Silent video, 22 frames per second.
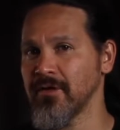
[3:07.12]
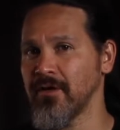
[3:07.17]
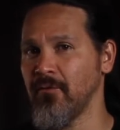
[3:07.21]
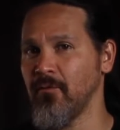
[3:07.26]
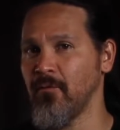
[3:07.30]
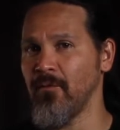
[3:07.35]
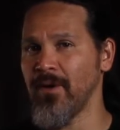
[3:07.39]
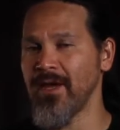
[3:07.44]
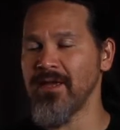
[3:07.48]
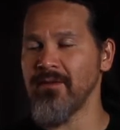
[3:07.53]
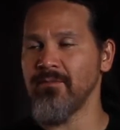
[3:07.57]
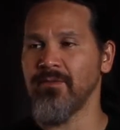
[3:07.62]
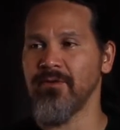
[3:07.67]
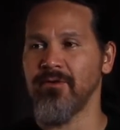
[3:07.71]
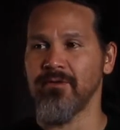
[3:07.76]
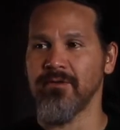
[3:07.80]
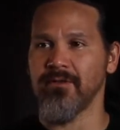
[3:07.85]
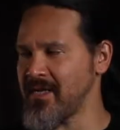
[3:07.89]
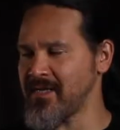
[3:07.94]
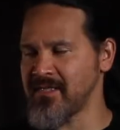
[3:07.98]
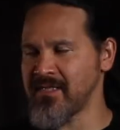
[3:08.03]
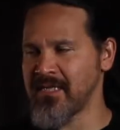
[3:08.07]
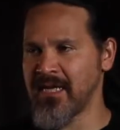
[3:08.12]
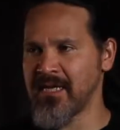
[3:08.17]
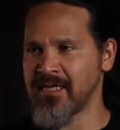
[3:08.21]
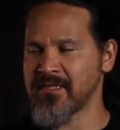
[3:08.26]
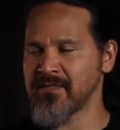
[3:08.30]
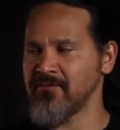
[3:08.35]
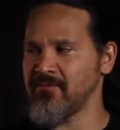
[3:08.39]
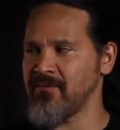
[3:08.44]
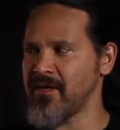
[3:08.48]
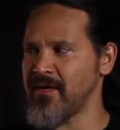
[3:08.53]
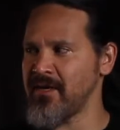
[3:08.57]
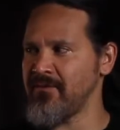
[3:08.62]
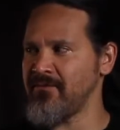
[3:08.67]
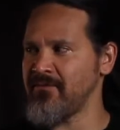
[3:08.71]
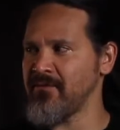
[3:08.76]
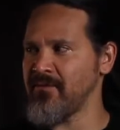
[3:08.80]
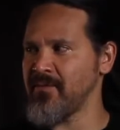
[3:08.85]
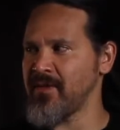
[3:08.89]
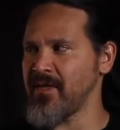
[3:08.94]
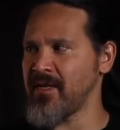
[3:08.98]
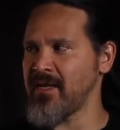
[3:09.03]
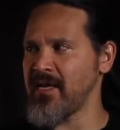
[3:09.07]
a weight bolt. It takes away
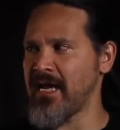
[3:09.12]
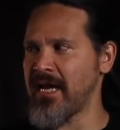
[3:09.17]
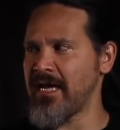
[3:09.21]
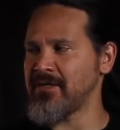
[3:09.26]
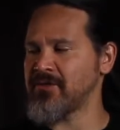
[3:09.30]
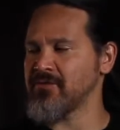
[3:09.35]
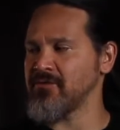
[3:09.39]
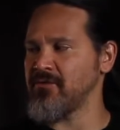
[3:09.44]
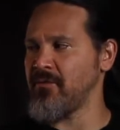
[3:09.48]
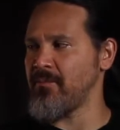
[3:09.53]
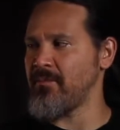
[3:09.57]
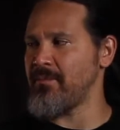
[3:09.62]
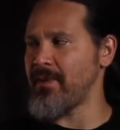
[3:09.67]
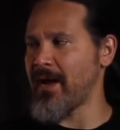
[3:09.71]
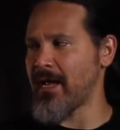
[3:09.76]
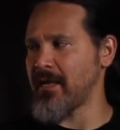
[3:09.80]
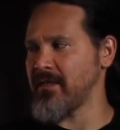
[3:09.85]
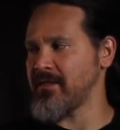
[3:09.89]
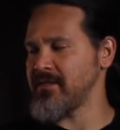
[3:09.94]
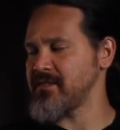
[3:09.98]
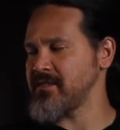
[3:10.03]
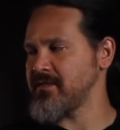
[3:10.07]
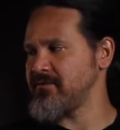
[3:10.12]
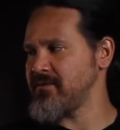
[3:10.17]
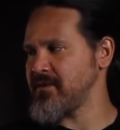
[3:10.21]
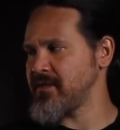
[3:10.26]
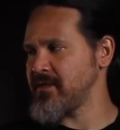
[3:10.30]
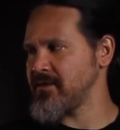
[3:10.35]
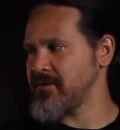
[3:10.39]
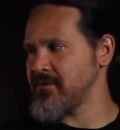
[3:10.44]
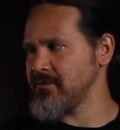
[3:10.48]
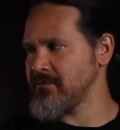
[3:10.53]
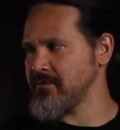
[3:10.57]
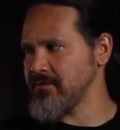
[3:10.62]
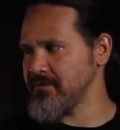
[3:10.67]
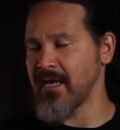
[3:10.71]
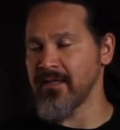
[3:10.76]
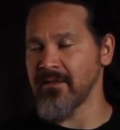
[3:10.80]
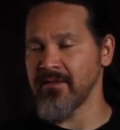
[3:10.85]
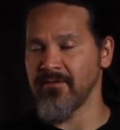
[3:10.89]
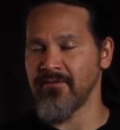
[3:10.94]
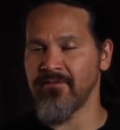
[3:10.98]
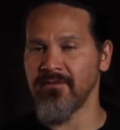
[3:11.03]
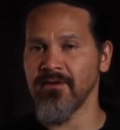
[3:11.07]
from the natural balance of a cue
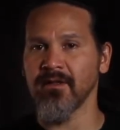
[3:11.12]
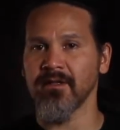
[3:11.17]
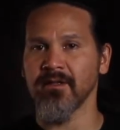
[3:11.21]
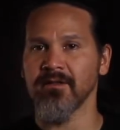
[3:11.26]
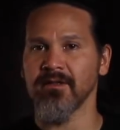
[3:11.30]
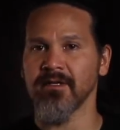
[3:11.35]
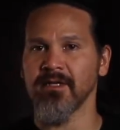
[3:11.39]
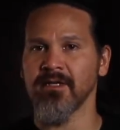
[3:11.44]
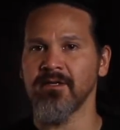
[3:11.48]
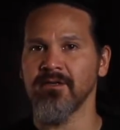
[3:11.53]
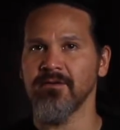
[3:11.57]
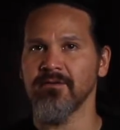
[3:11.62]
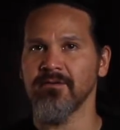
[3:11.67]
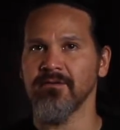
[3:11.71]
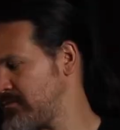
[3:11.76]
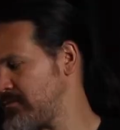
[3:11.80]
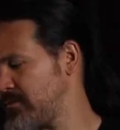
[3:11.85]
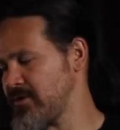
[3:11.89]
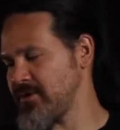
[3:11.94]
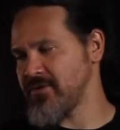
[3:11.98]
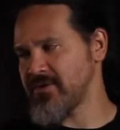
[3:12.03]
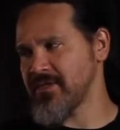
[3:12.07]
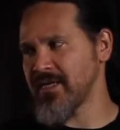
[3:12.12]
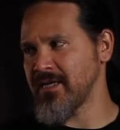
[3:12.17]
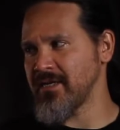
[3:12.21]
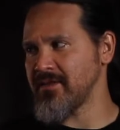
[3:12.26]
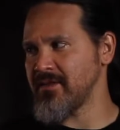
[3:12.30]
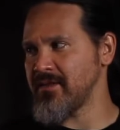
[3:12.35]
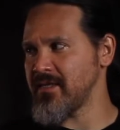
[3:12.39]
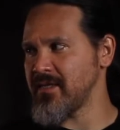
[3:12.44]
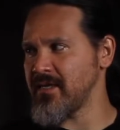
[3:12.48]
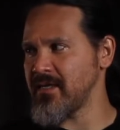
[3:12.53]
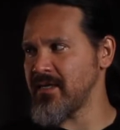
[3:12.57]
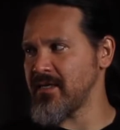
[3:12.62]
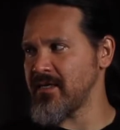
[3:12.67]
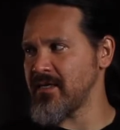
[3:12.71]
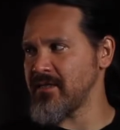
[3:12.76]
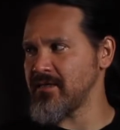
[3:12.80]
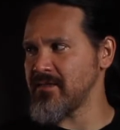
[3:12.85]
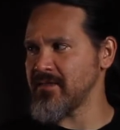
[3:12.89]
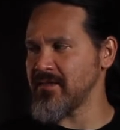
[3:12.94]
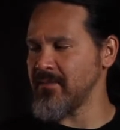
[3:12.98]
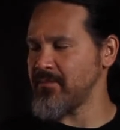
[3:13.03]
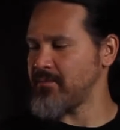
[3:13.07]
and the feel of the cue. When you take the
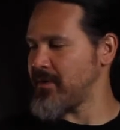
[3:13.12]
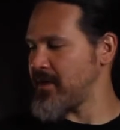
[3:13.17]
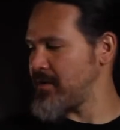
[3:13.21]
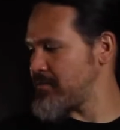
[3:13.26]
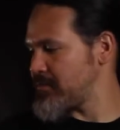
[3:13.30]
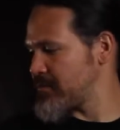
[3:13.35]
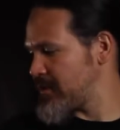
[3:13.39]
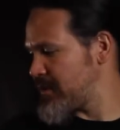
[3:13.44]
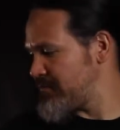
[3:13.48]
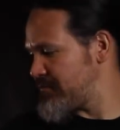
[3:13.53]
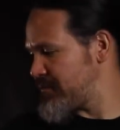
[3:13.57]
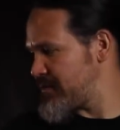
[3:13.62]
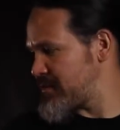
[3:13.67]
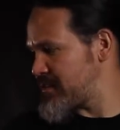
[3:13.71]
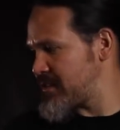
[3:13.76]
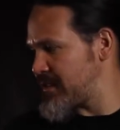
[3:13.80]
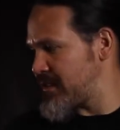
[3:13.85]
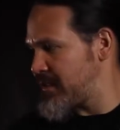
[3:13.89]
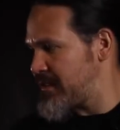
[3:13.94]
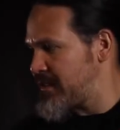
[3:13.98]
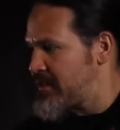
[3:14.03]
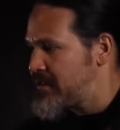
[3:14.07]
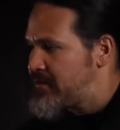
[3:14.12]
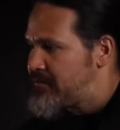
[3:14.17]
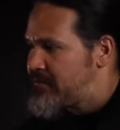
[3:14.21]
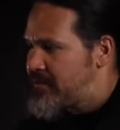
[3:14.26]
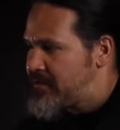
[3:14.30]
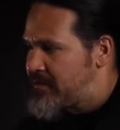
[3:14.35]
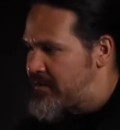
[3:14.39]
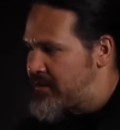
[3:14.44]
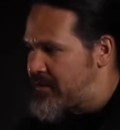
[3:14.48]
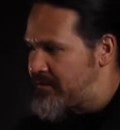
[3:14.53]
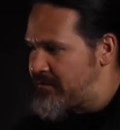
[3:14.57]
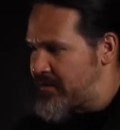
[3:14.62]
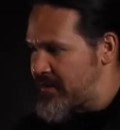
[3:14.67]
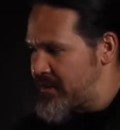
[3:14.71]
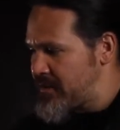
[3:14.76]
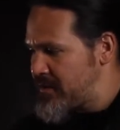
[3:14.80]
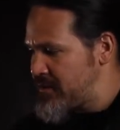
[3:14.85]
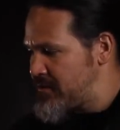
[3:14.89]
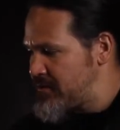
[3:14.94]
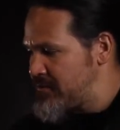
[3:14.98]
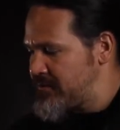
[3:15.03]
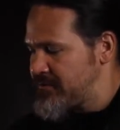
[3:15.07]
bumper off the tail end of a
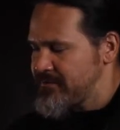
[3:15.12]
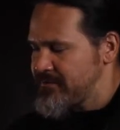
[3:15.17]
cue,